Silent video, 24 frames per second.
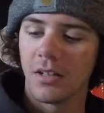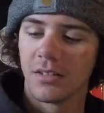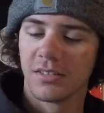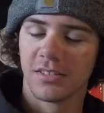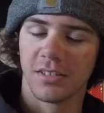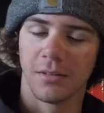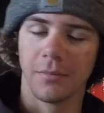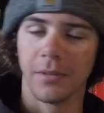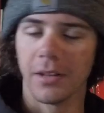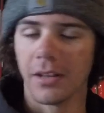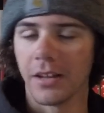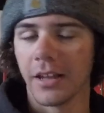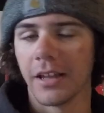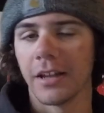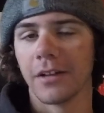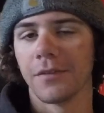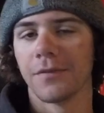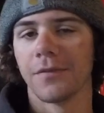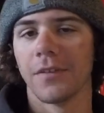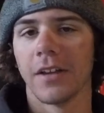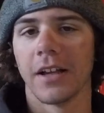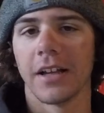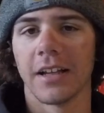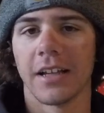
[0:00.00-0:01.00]
some of the
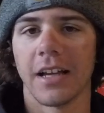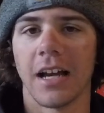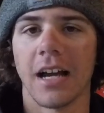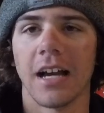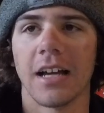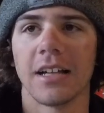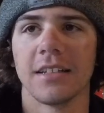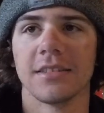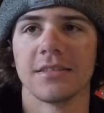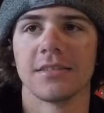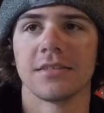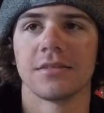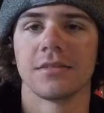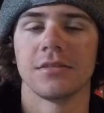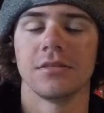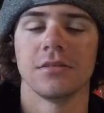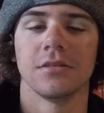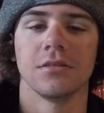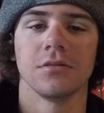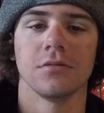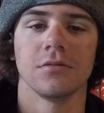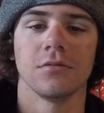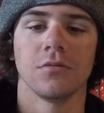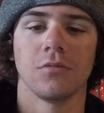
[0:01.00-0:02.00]
later flight guys
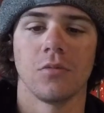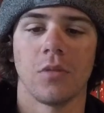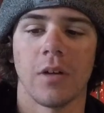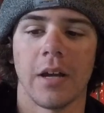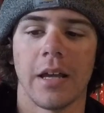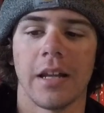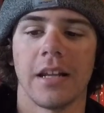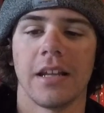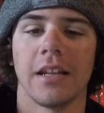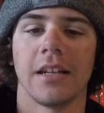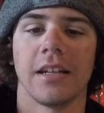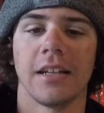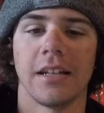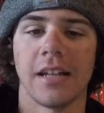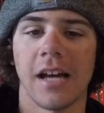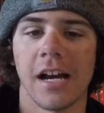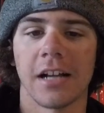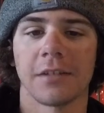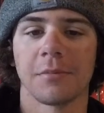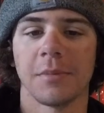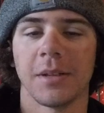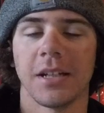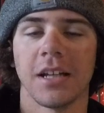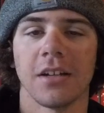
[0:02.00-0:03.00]
weighed in and
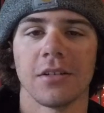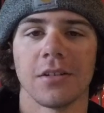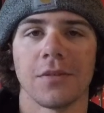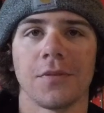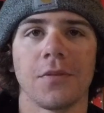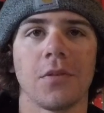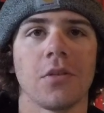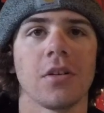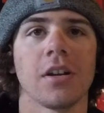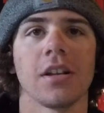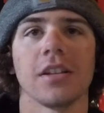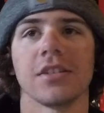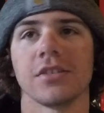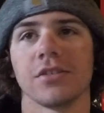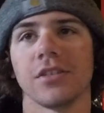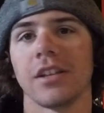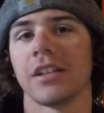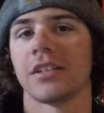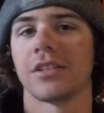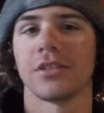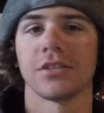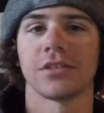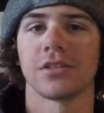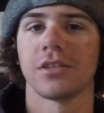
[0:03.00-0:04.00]
knocked me down to 40. So
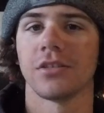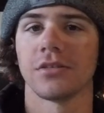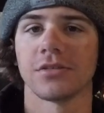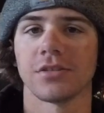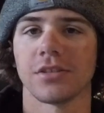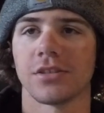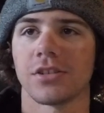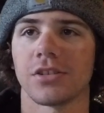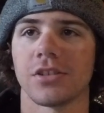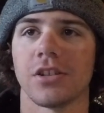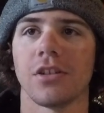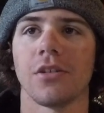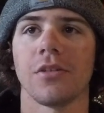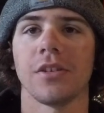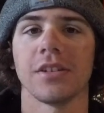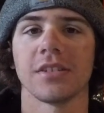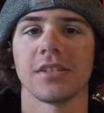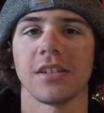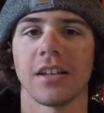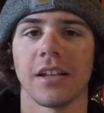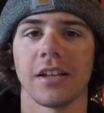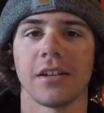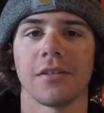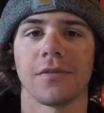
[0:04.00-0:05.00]
that just goes to show
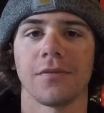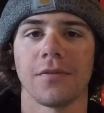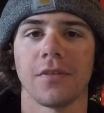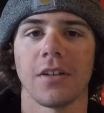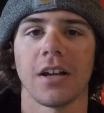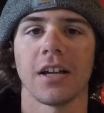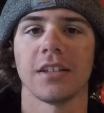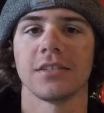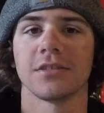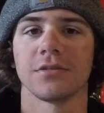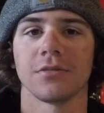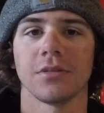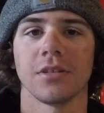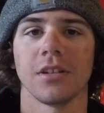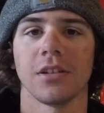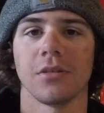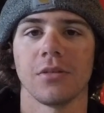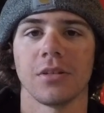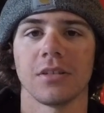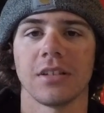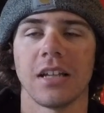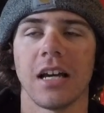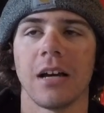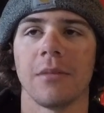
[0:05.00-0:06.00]
this later flight's
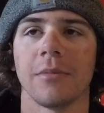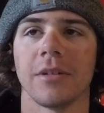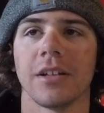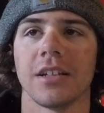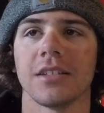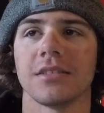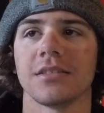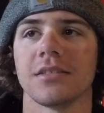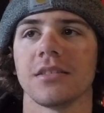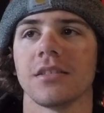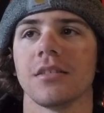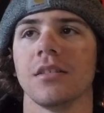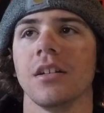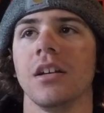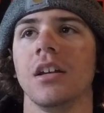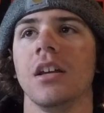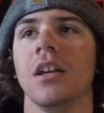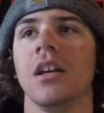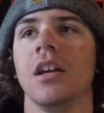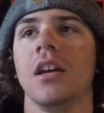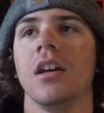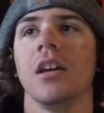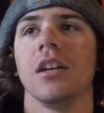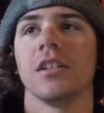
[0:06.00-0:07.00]
really what dominates. So
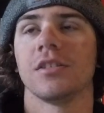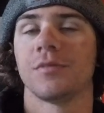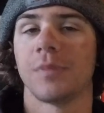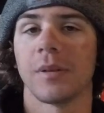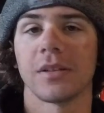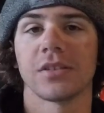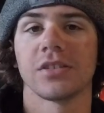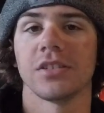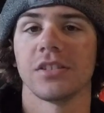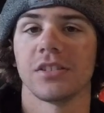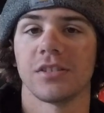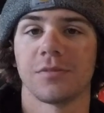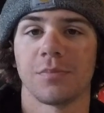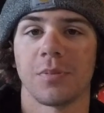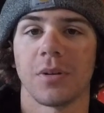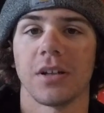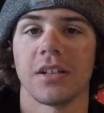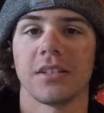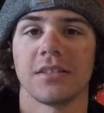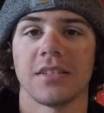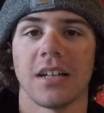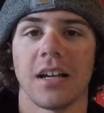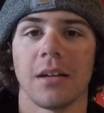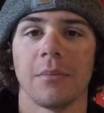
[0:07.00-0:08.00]
especially in
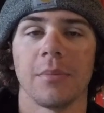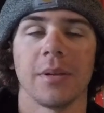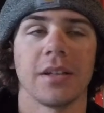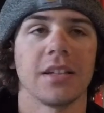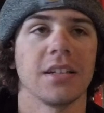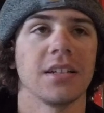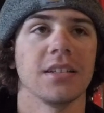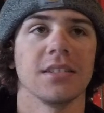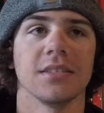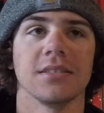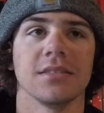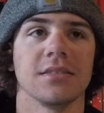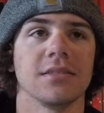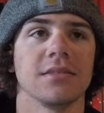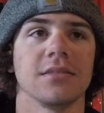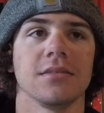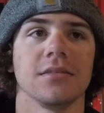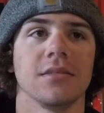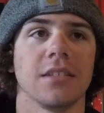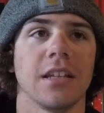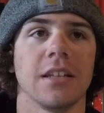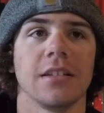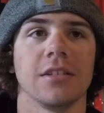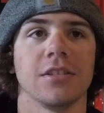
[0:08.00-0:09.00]
springtime,
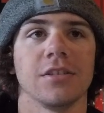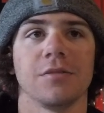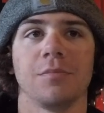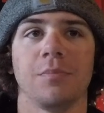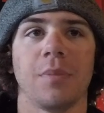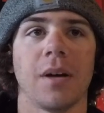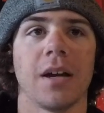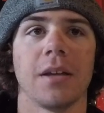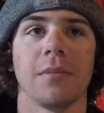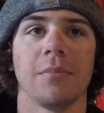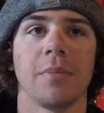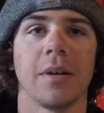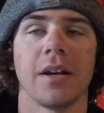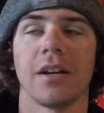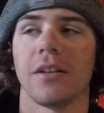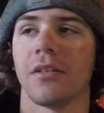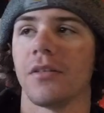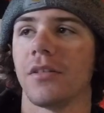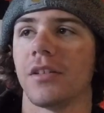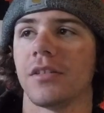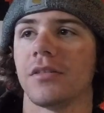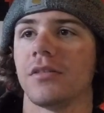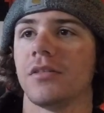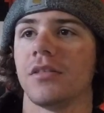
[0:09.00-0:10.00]
because they just bite
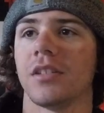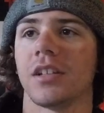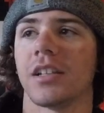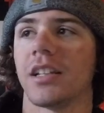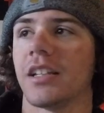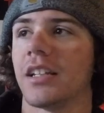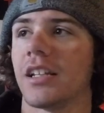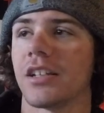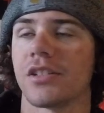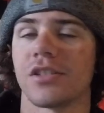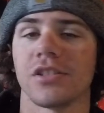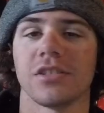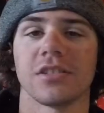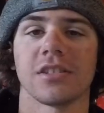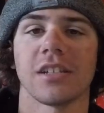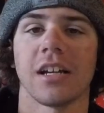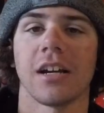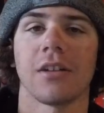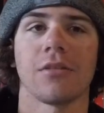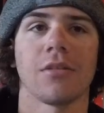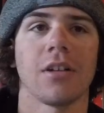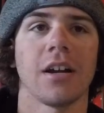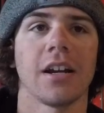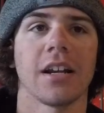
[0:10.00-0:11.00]
better and the conditions
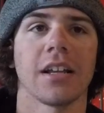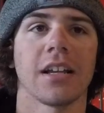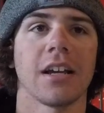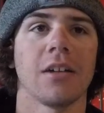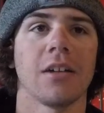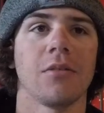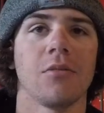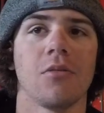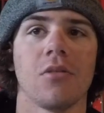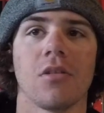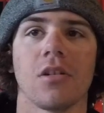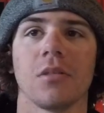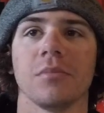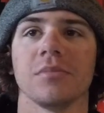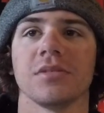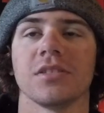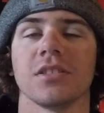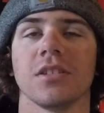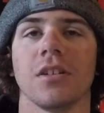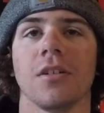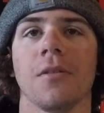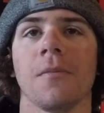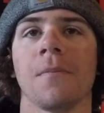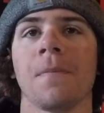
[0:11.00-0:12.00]
got right. It got warm.
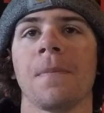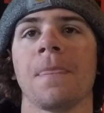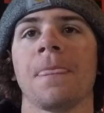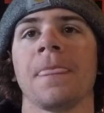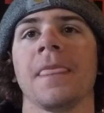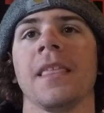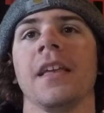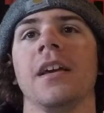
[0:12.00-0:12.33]
So,